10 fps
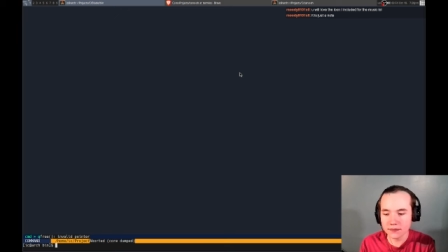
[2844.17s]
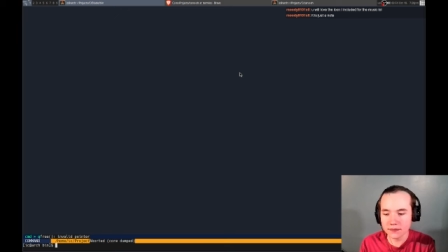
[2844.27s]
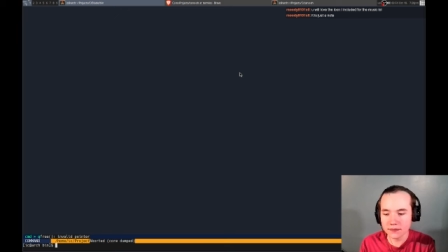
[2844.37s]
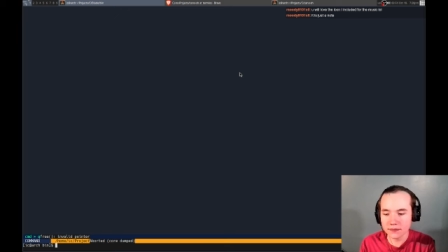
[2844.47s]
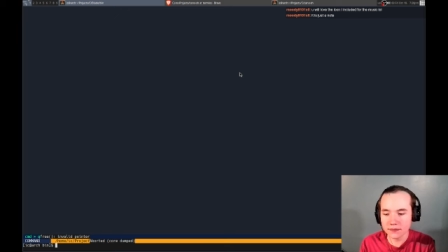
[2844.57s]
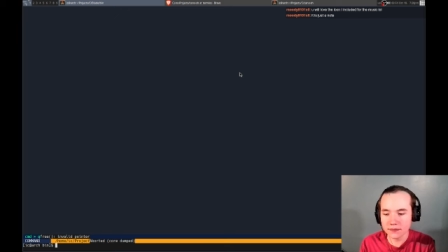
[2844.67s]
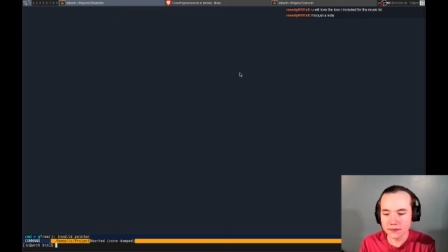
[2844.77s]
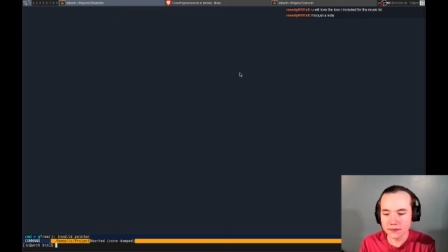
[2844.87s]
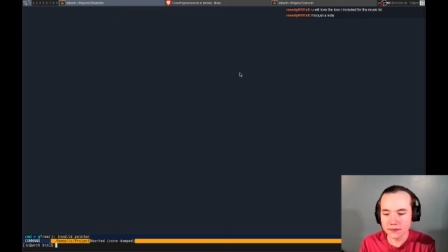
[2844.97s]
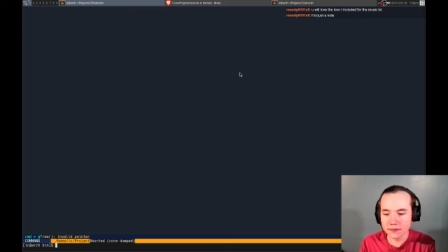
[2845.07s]

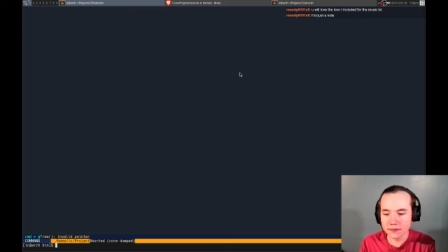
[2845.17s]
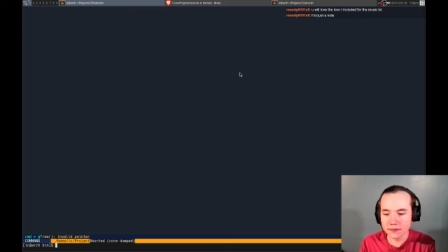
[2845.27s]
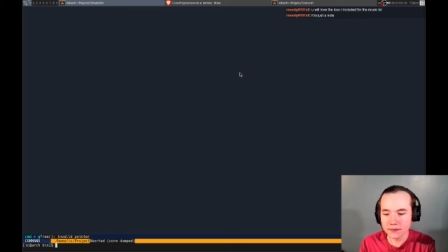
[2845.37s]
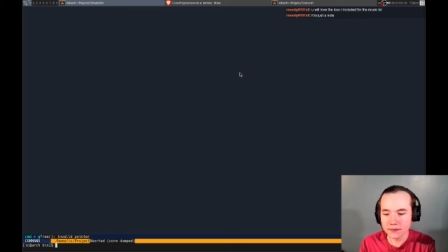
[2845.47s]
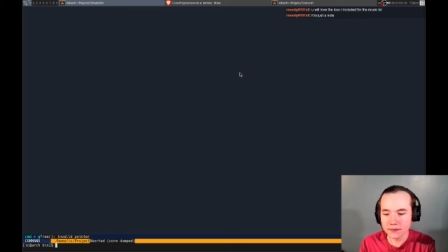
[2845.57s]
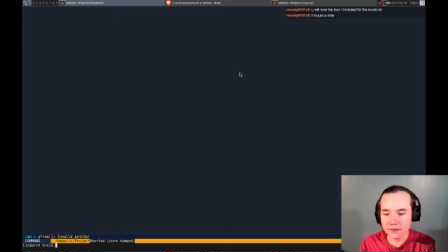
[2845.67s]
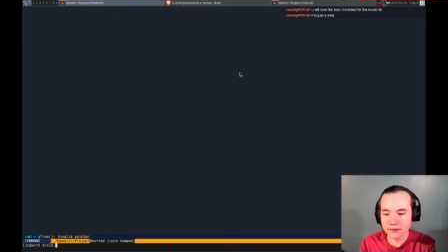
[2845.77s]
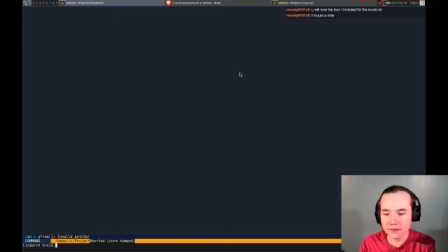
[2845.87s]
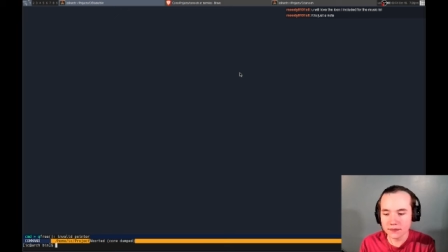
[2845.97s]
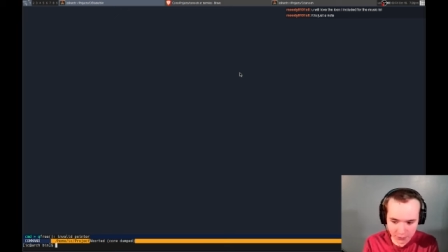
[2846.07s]
Invalid pointer. So something
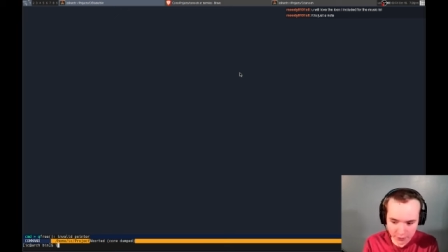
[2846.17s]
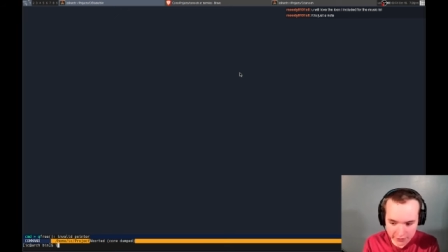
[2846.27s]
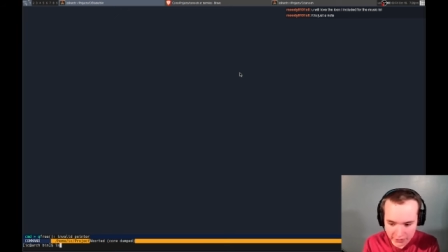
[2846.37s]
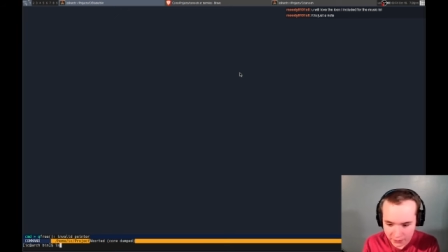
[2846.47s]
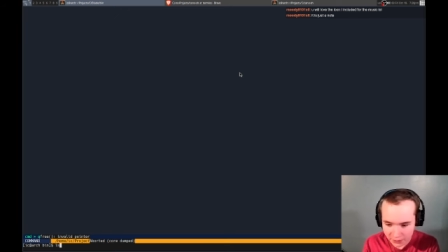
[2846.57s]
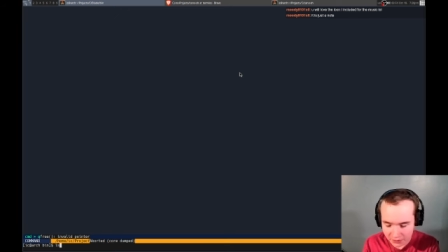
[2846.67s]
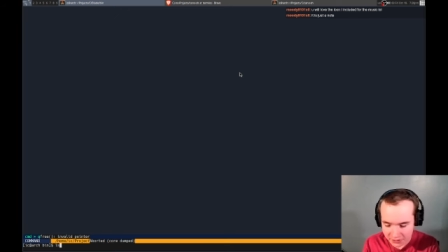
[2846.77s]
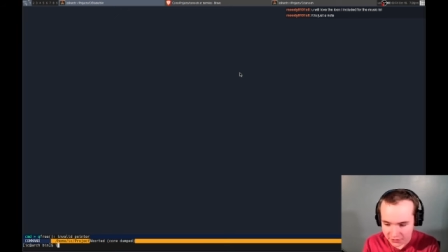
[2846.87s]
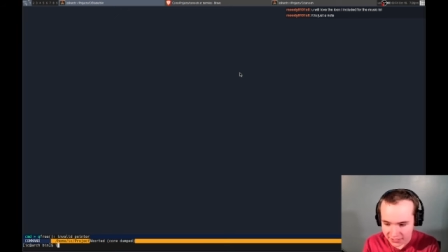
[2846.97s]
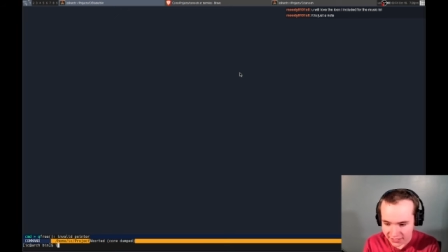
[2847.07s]
went wrong there. You might want to
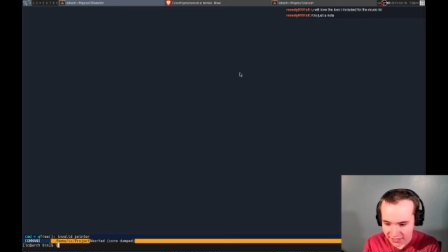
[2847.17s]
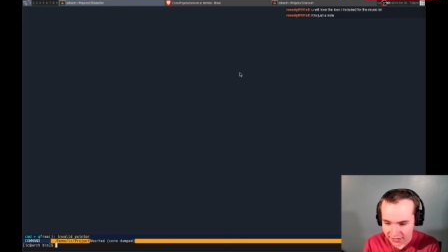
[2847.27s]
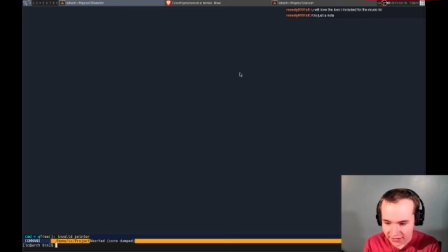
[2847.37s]
look into that.